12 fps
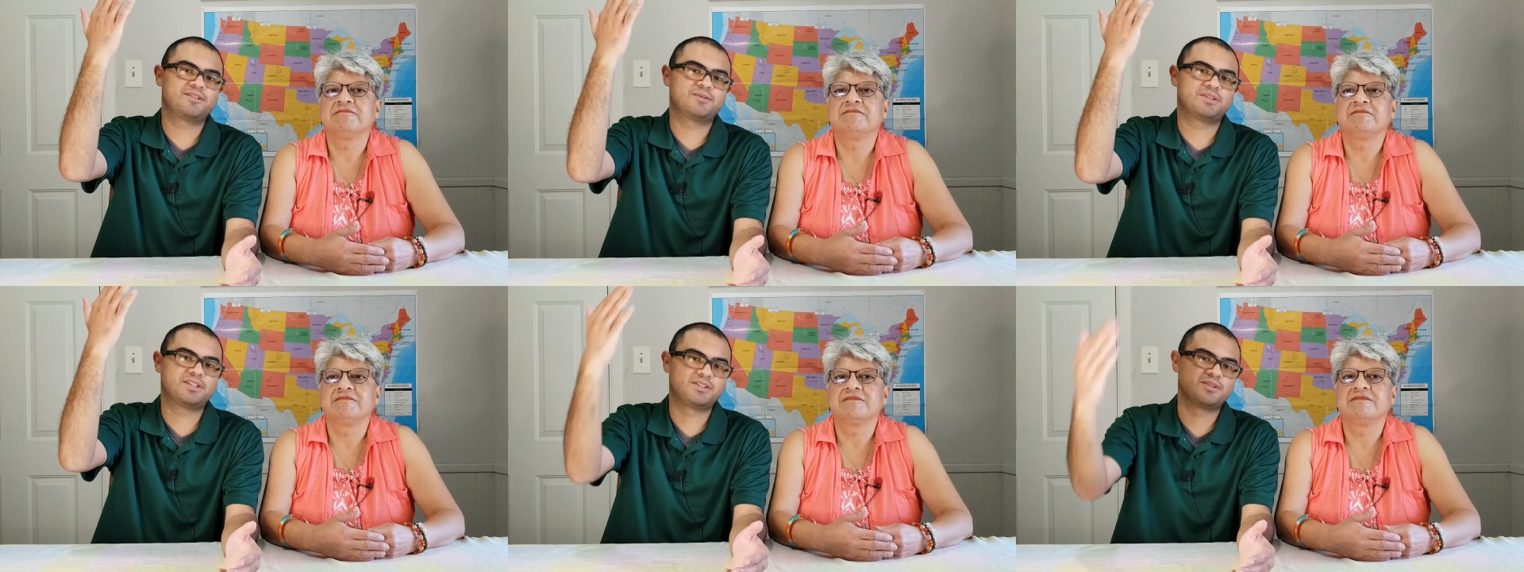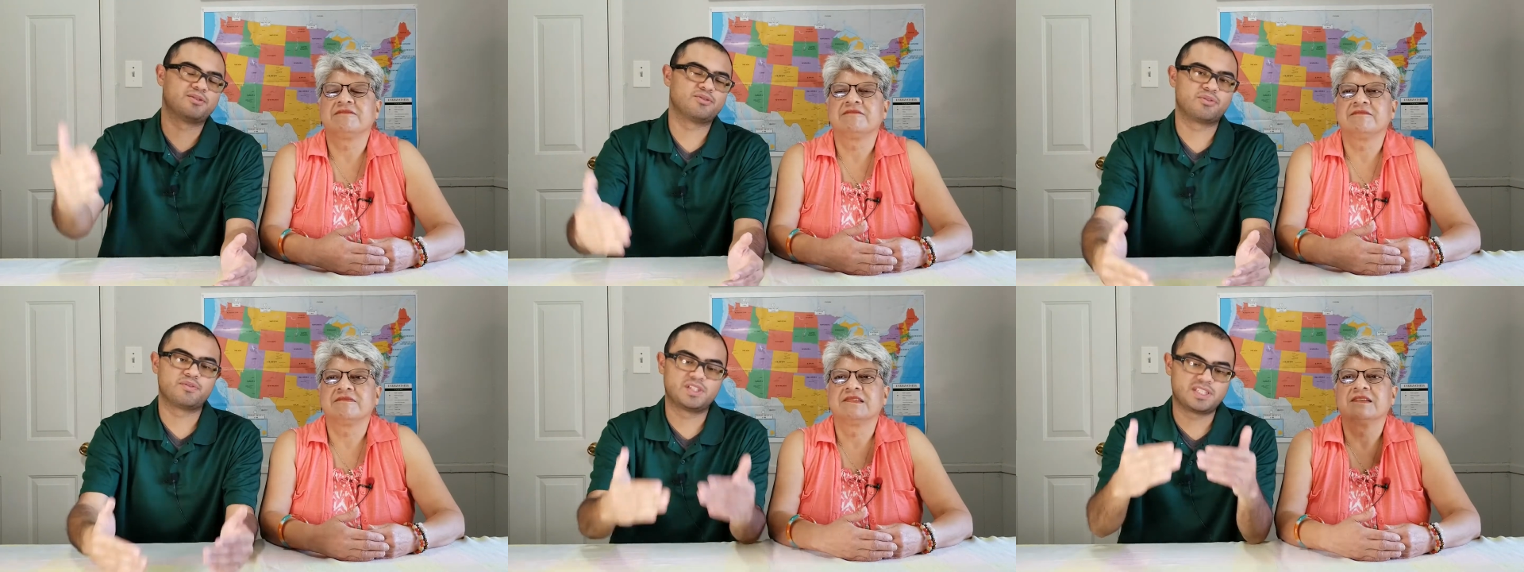Speaker 1: were going to do this.
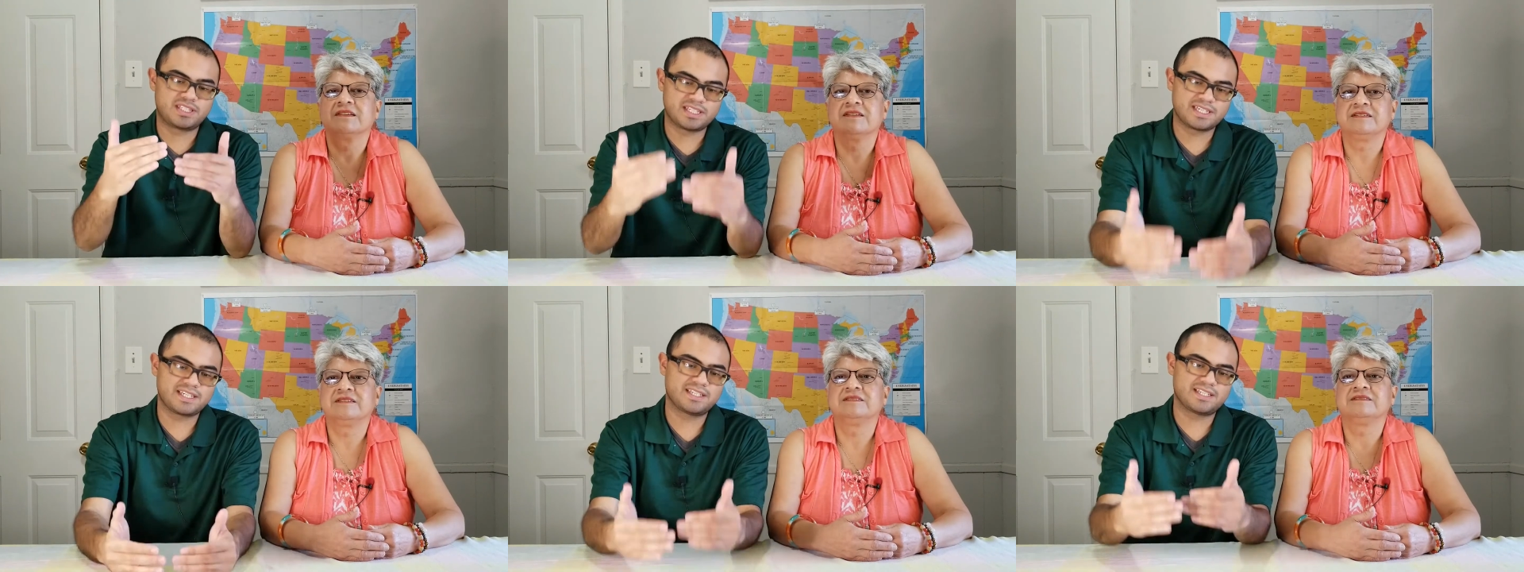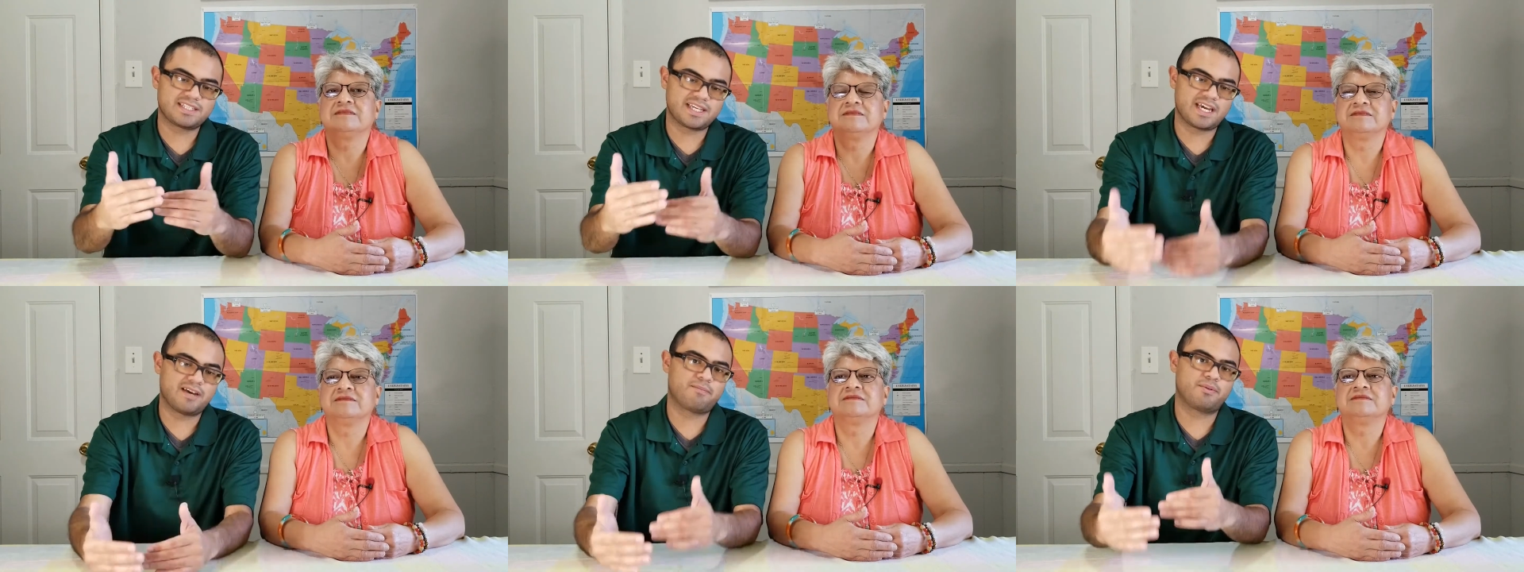We've seen this
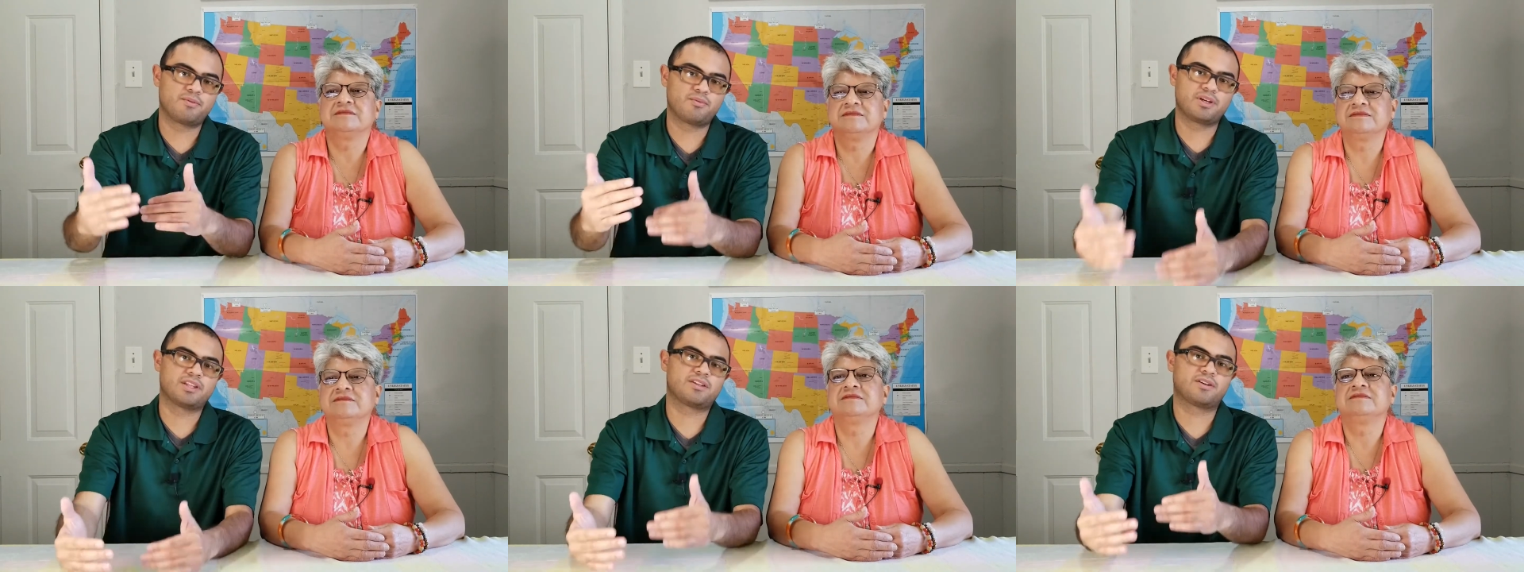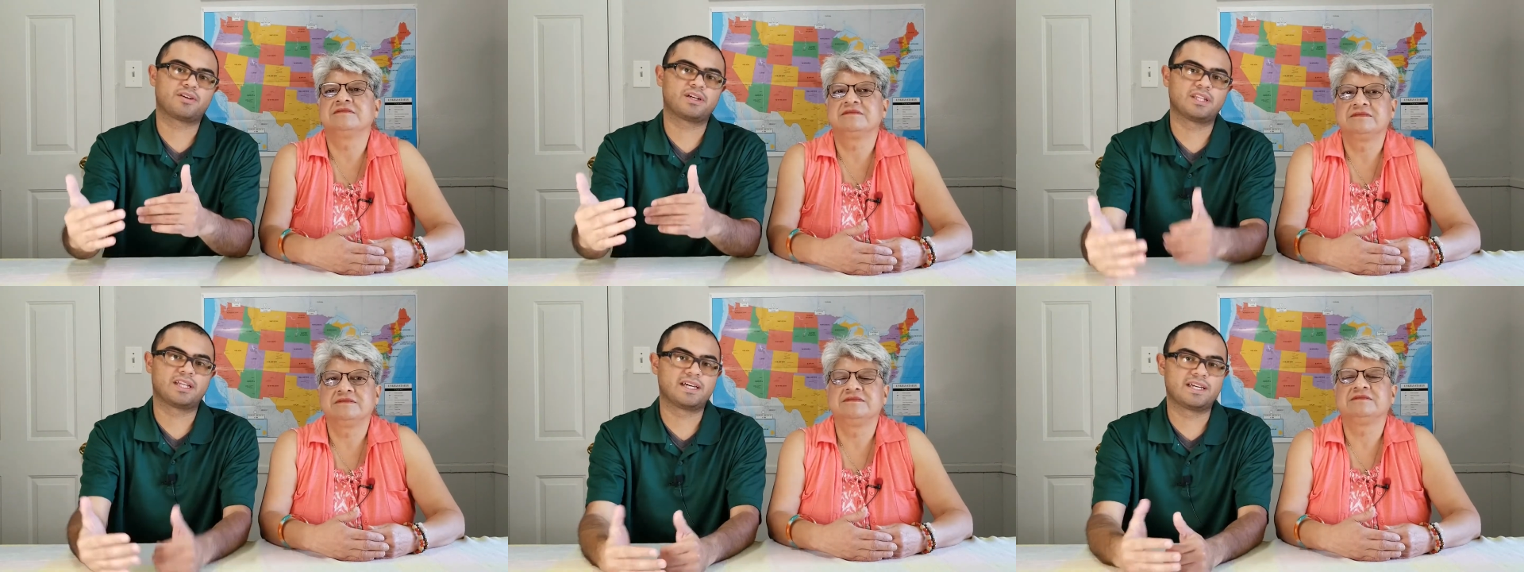happen with our
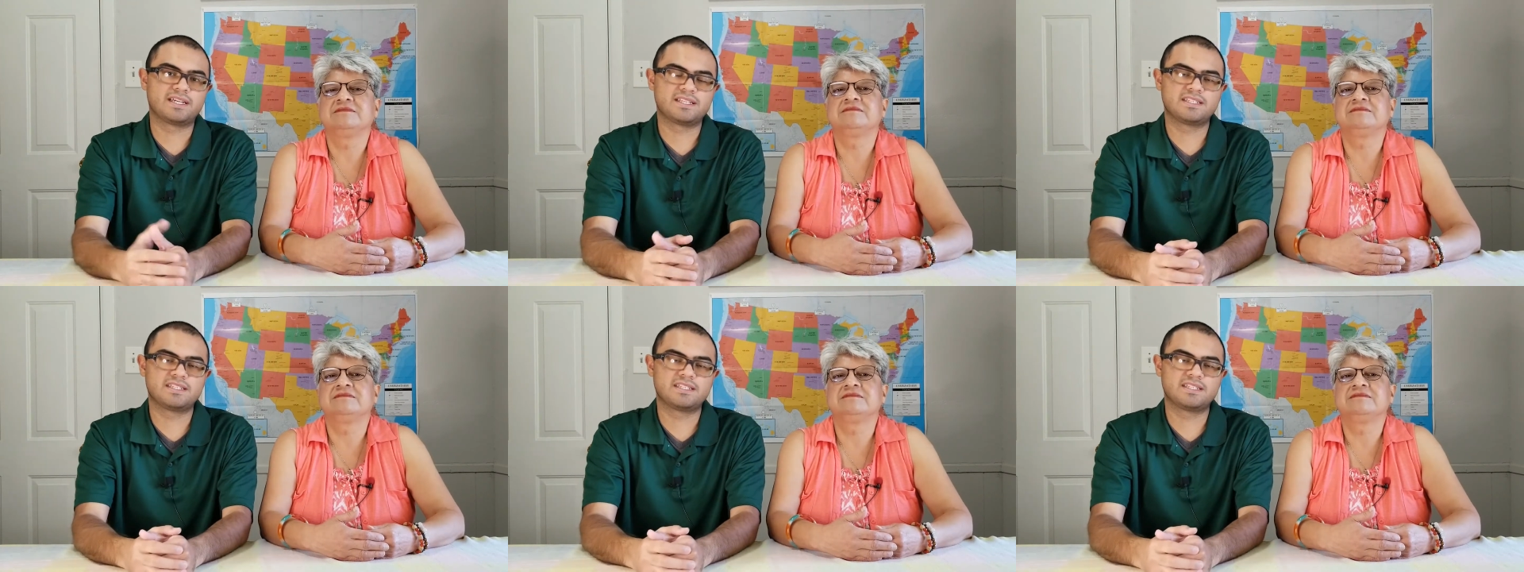clients.